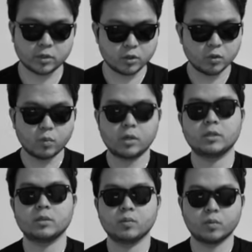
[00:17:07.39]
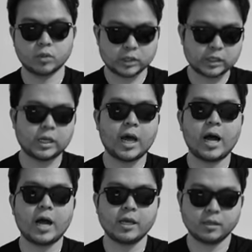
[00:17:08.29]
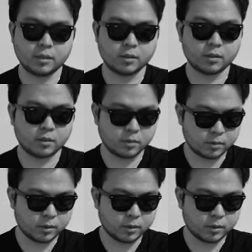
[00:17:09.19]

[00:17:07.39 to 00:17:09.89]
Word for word: you know, you want to slide the